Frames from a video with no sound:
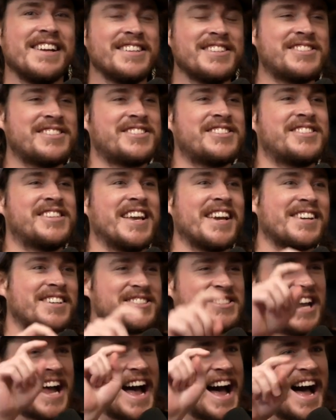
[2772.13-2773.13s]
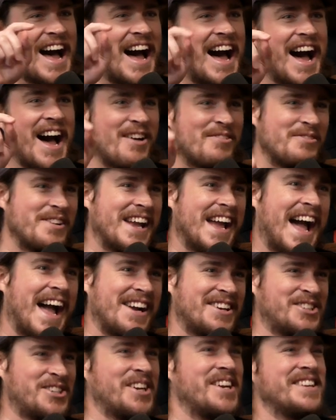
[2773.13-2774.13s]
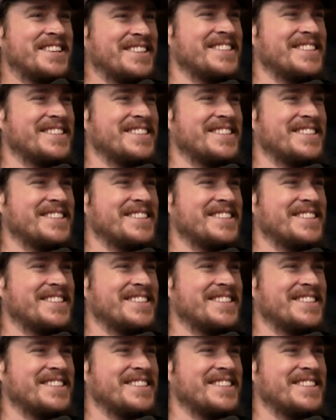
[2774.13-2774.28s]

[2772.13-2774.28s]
six haha reactions.